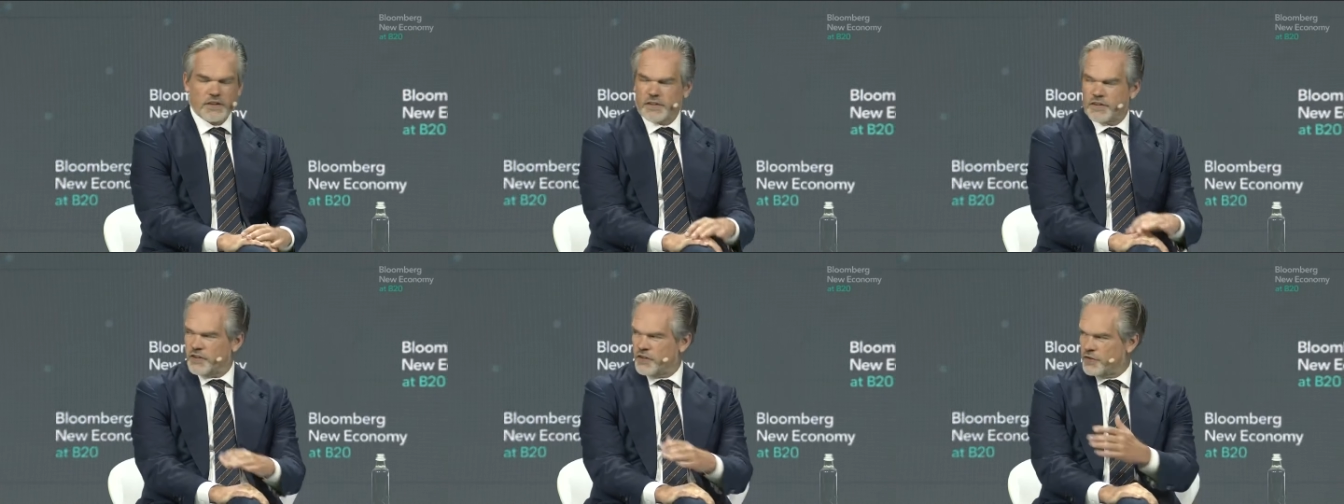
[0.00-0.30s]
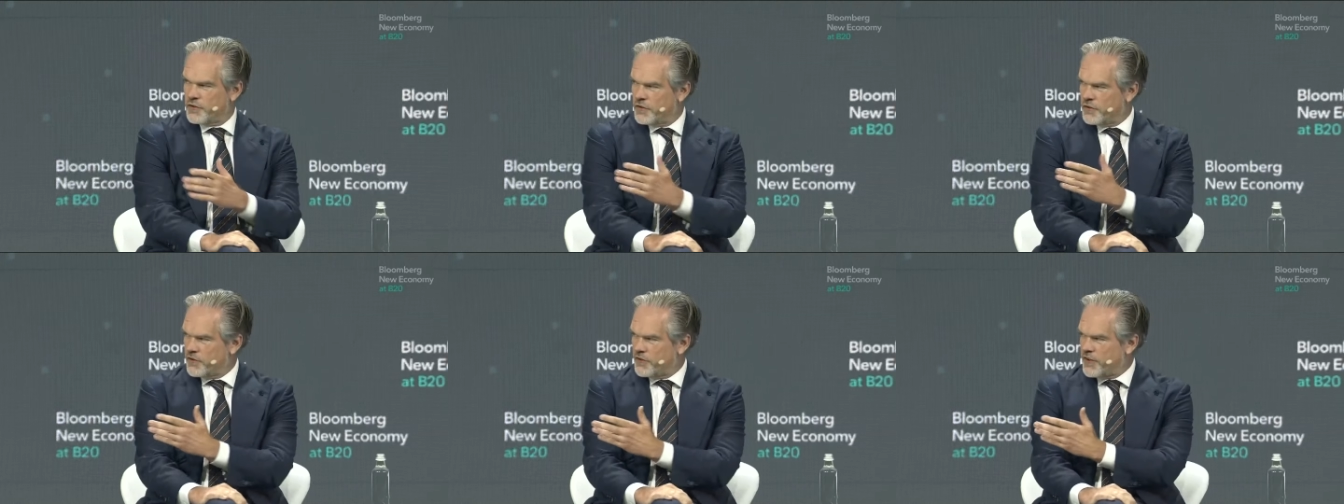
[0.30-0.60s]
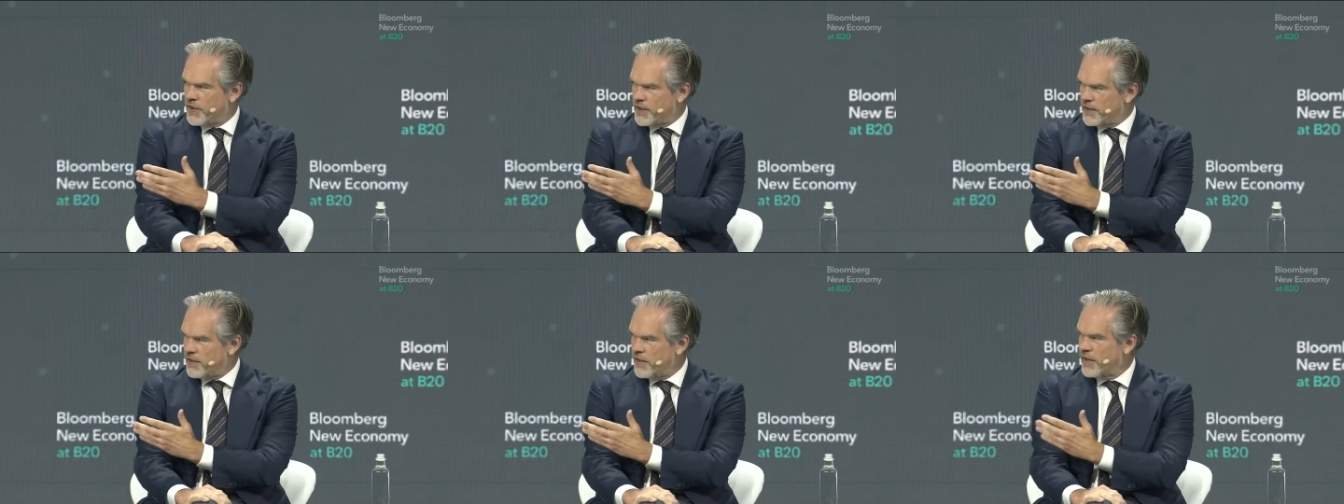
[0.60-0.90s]
You
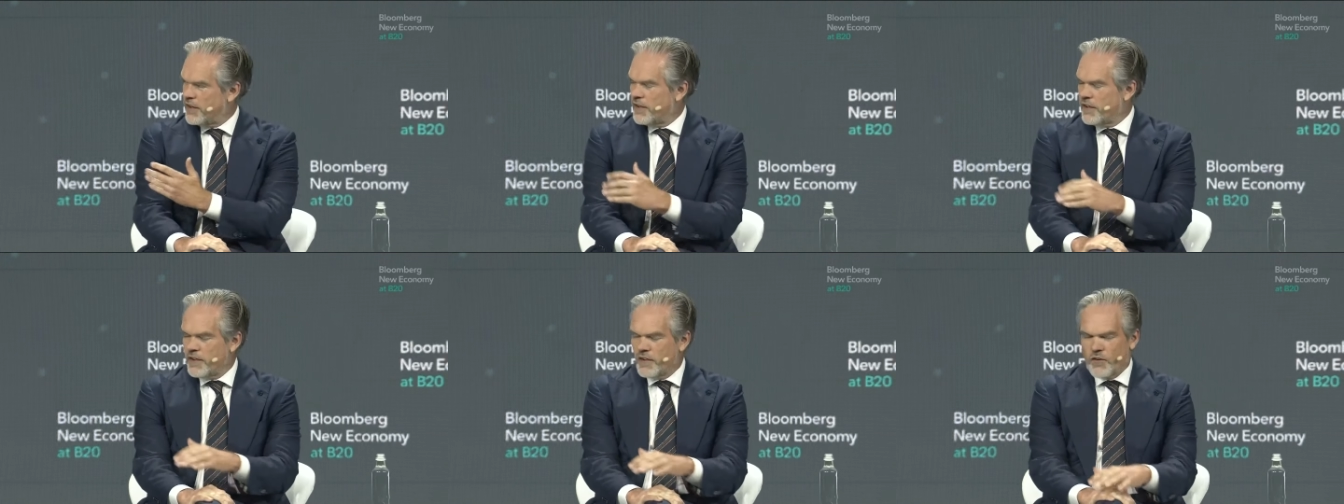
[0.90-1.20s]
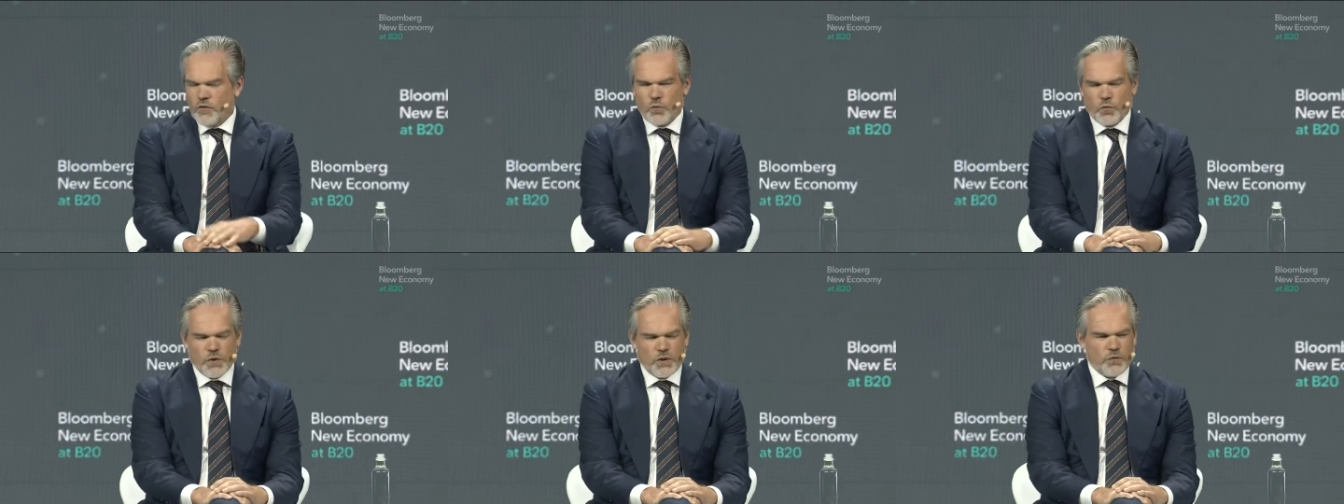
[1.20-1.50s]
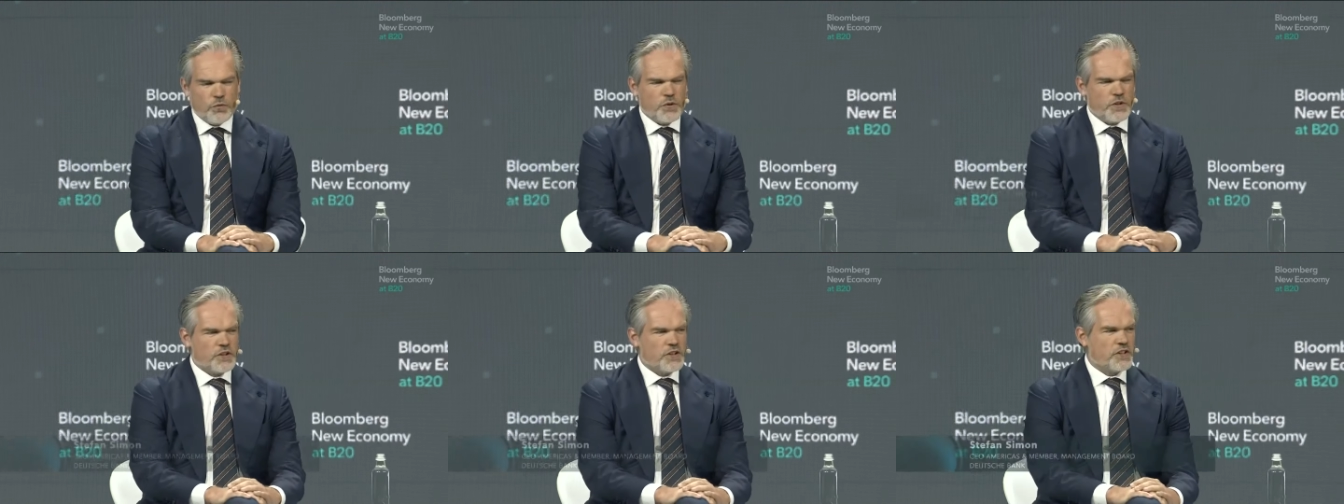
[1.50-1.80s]
said
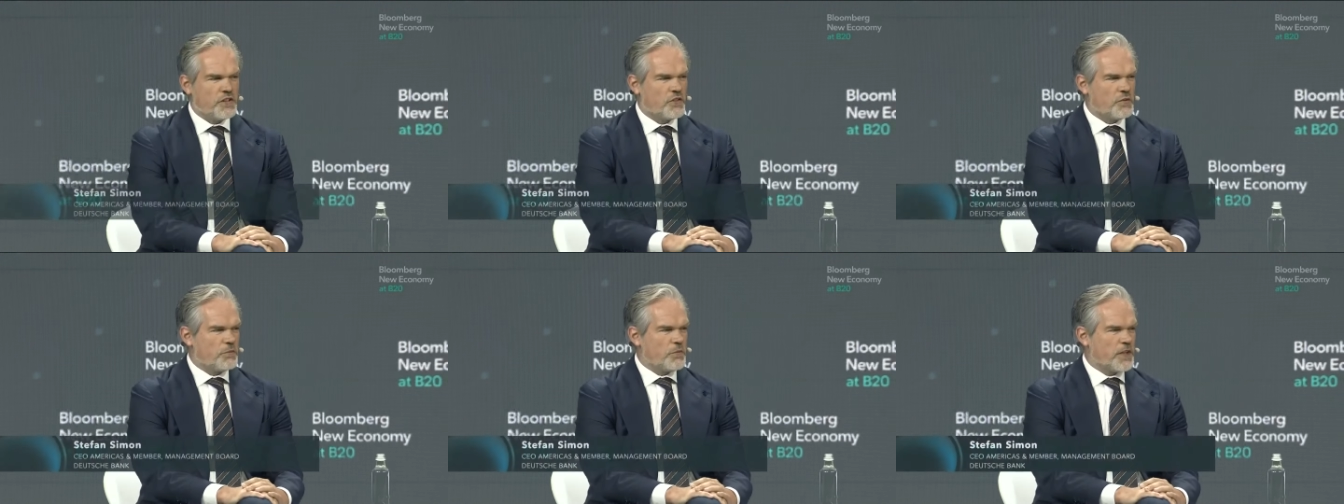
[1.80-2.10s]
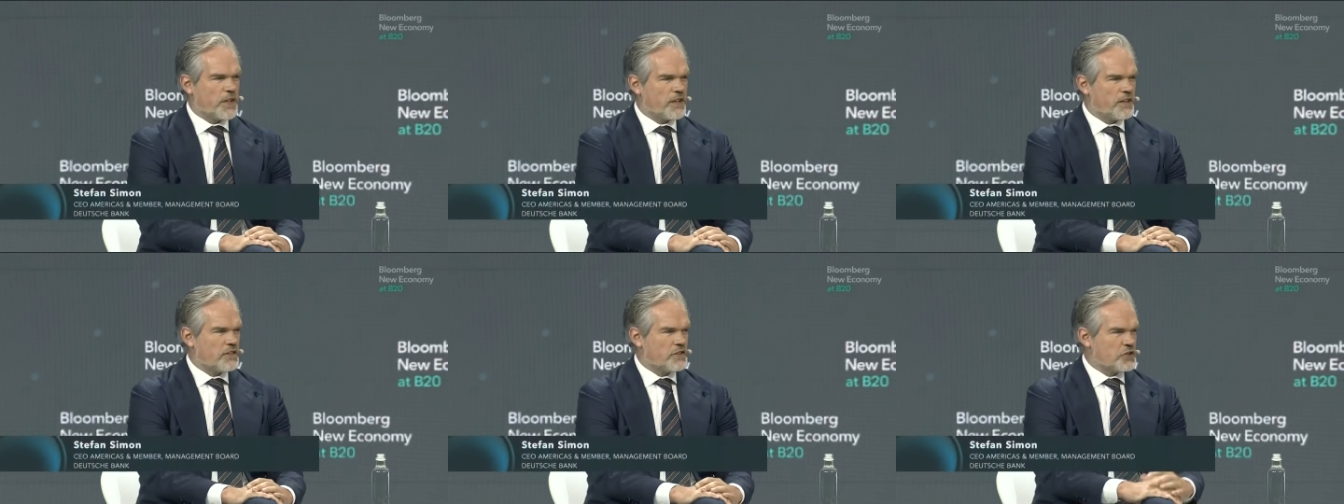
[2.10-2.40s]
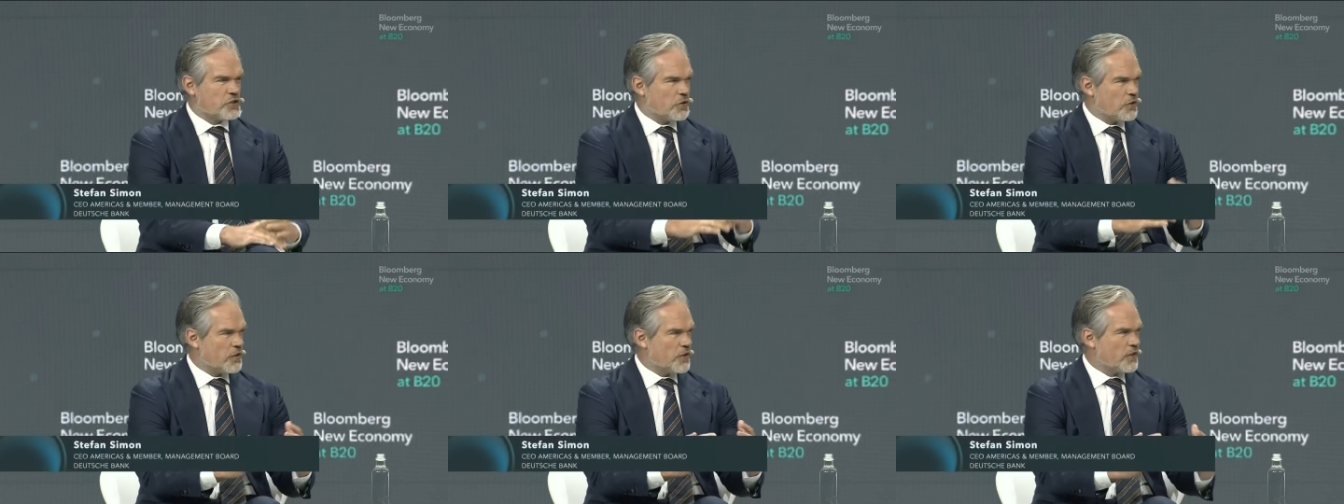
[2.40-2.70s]
we need to make a
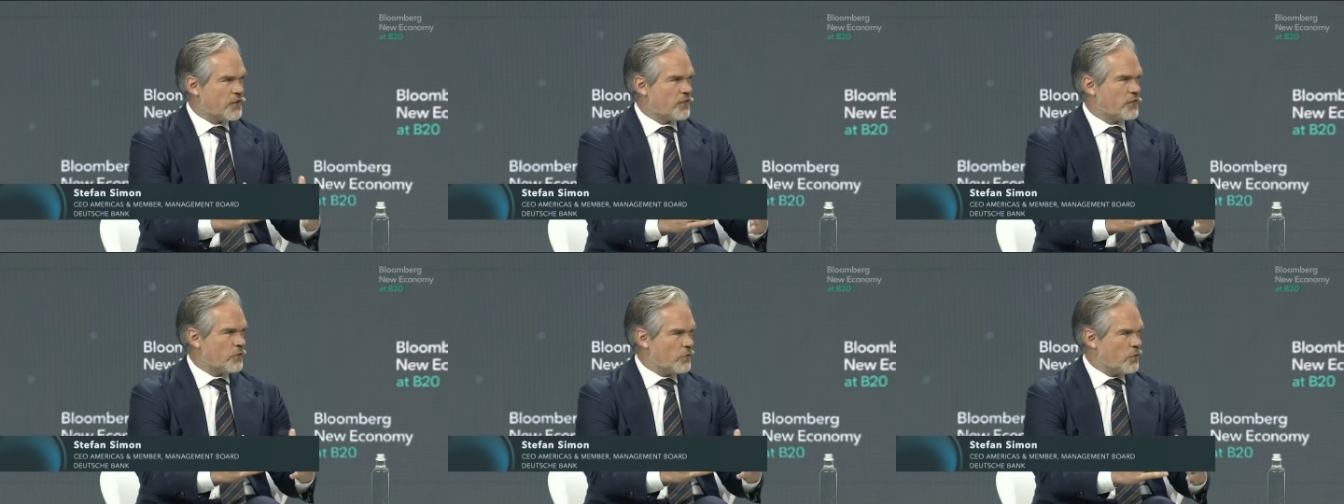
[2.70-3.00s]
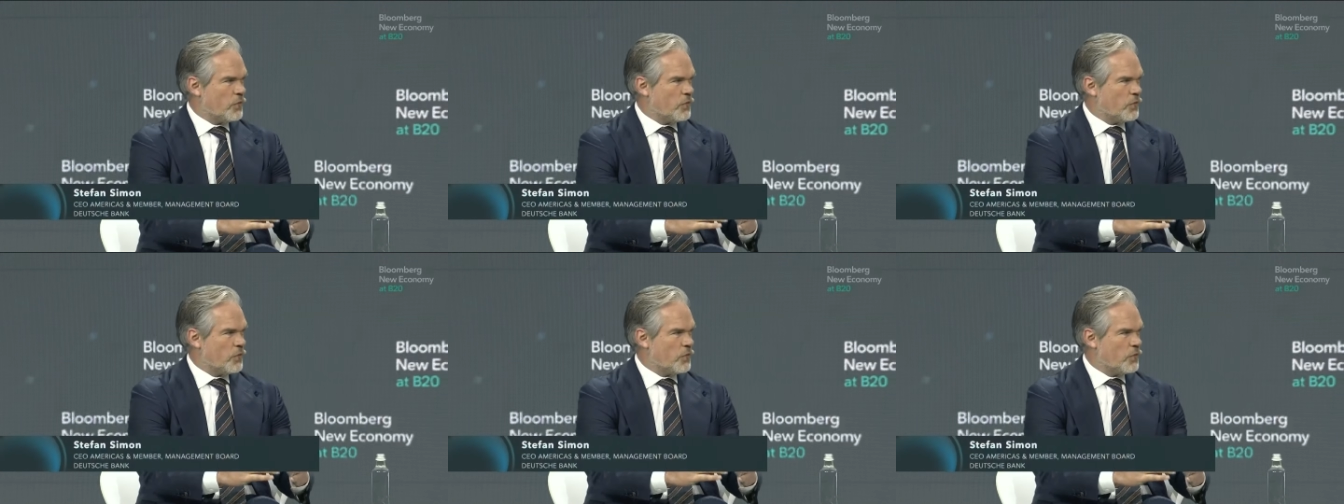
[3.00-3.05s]
choice